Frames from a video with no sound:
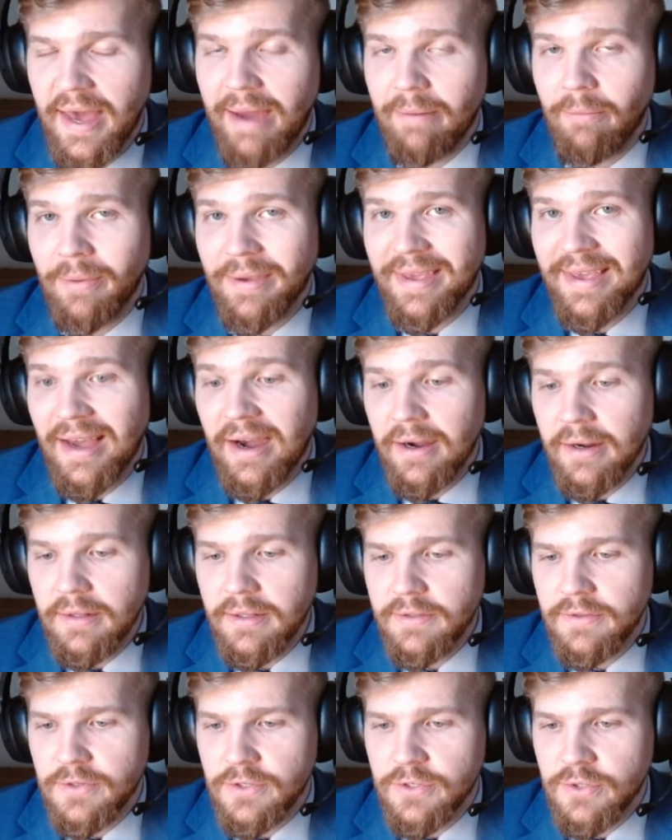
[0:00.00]
And when we
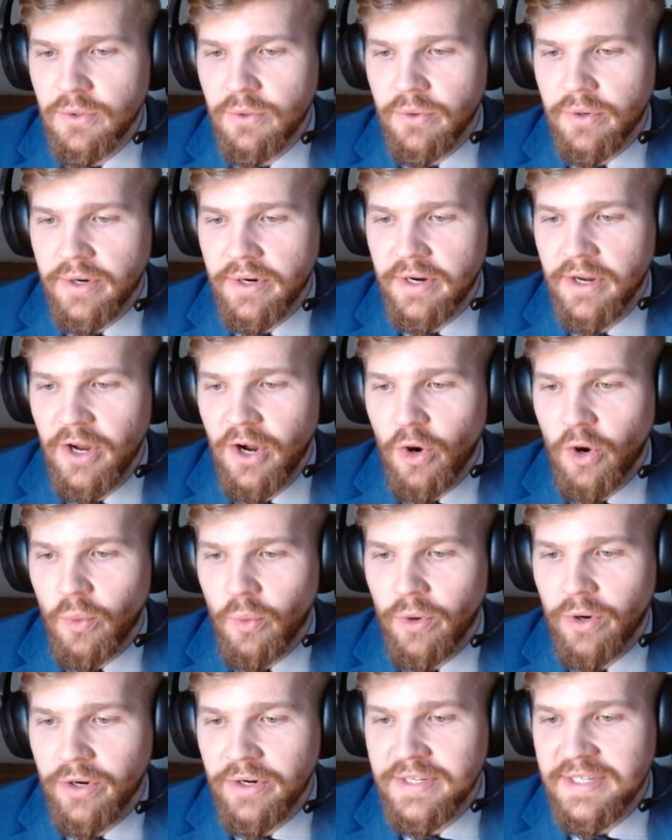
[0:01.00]
calculate the score,
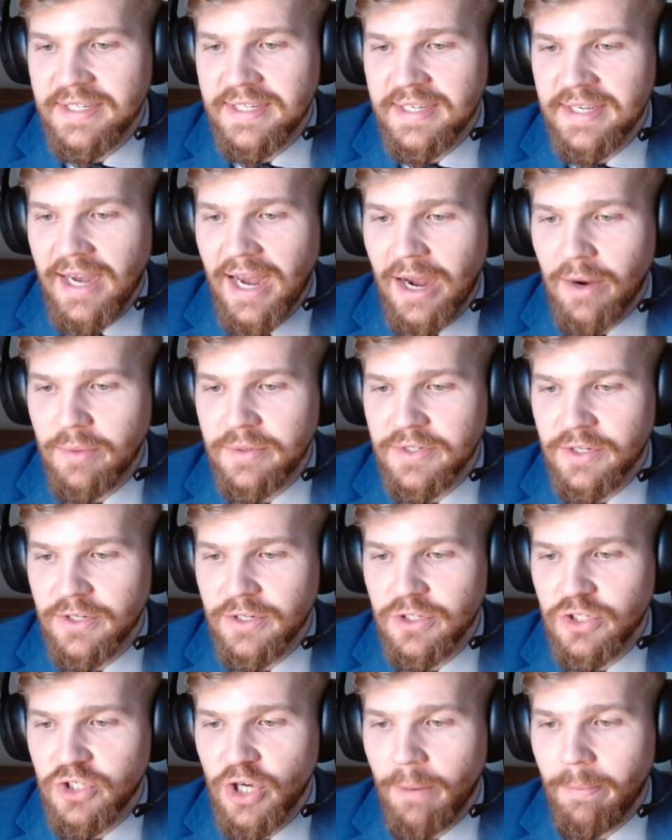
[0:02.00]
we're going to see how it's
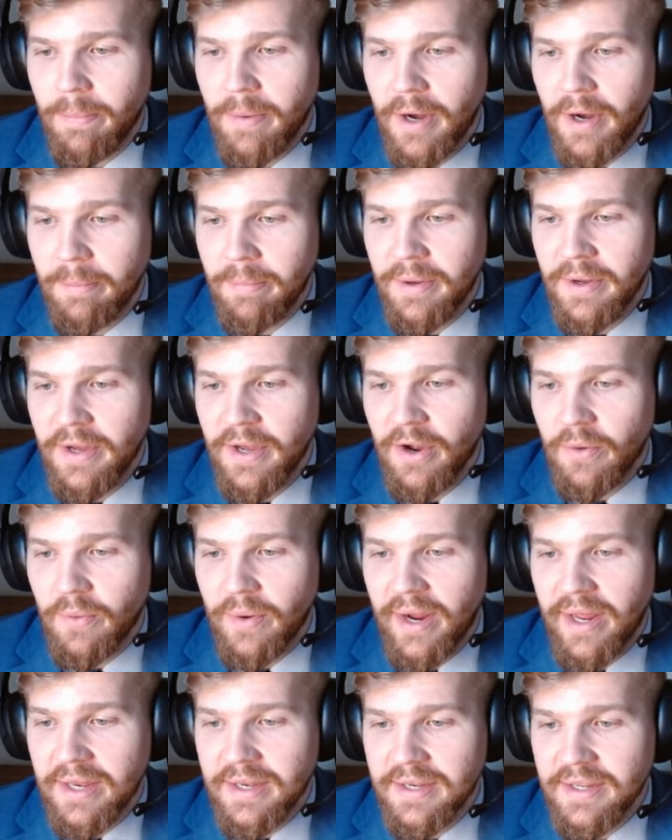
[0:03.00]
going to jump up,
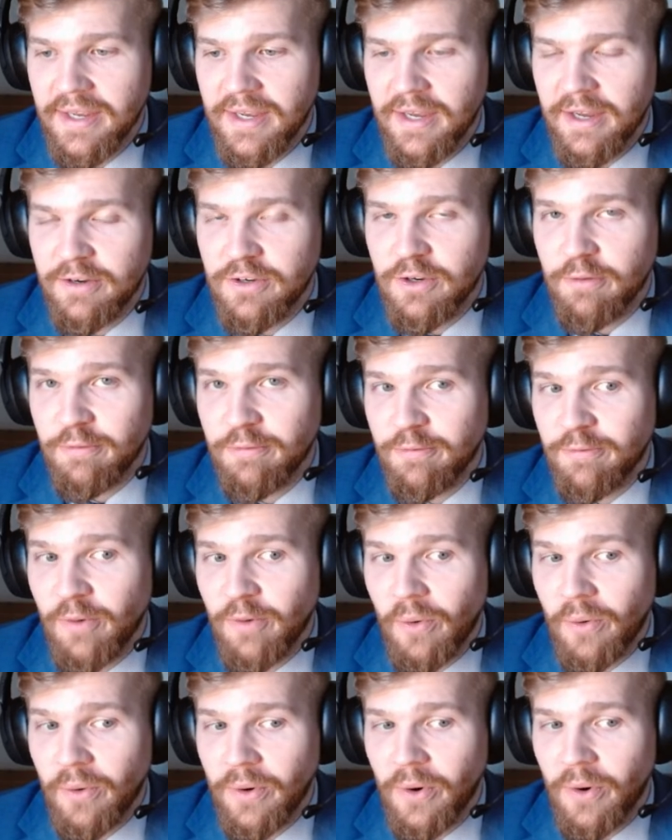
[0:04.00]
right, to
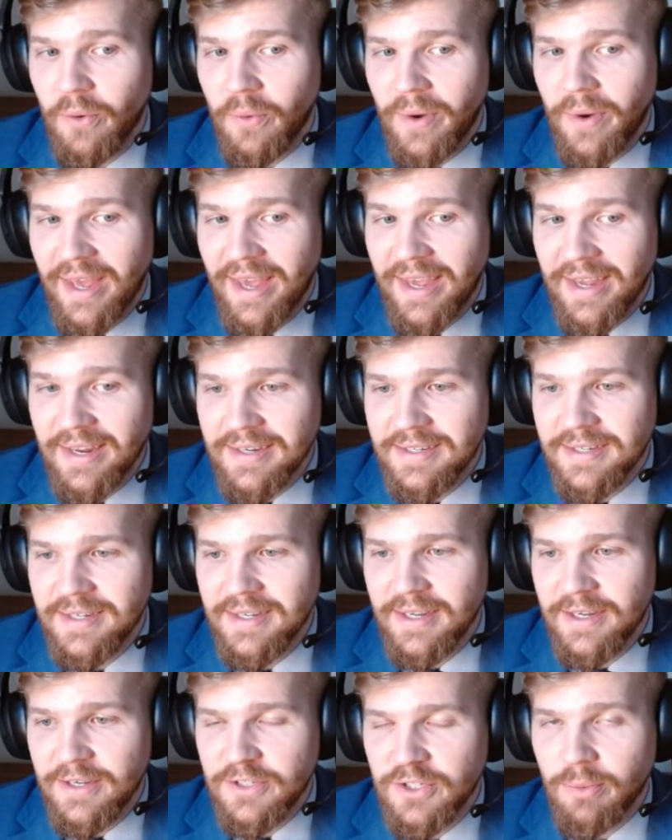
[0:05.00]
408.
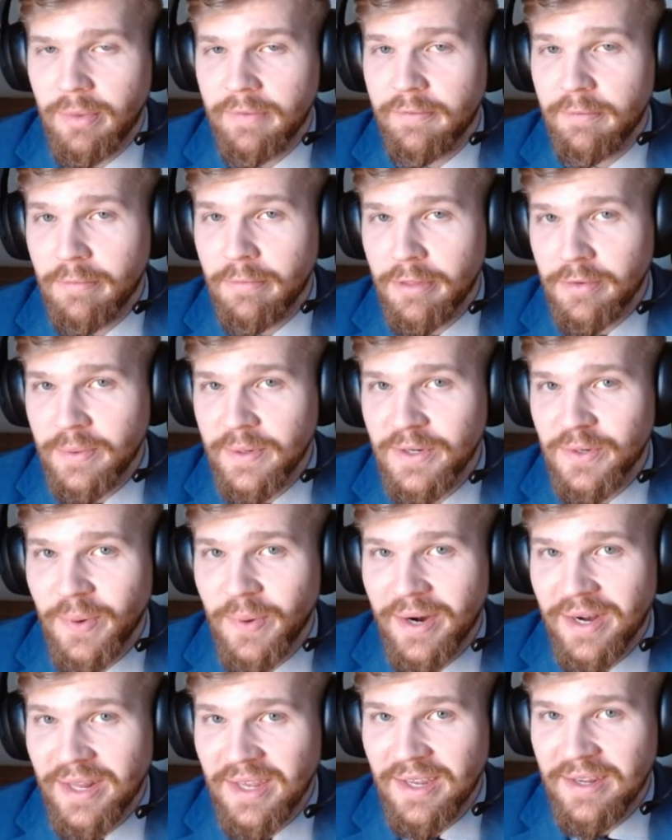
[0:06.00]
So it went from
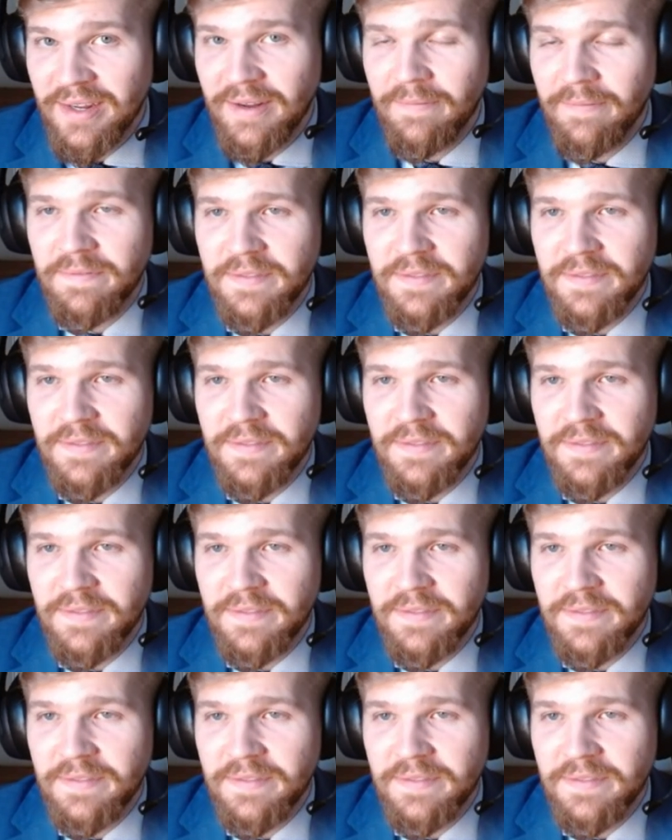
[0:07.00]
320,